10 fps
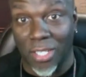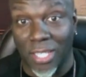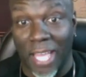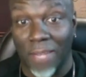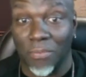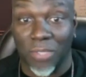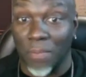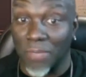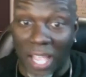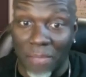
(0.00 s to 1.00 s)
that
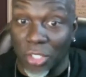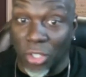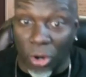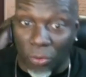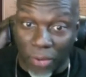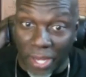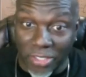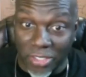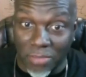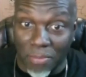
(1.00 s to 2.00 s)
sometimes your
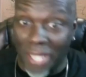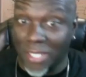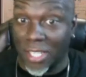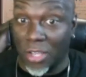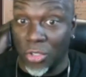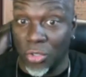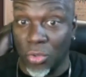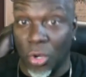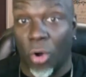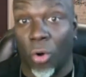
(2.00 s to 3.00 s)
girlfriends might tell
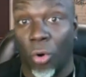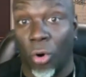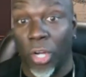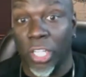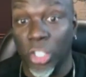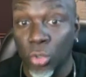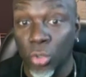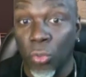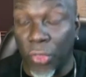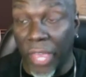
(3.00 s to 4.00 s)
you or
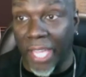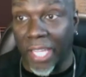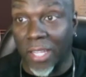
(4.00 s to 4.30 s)
you think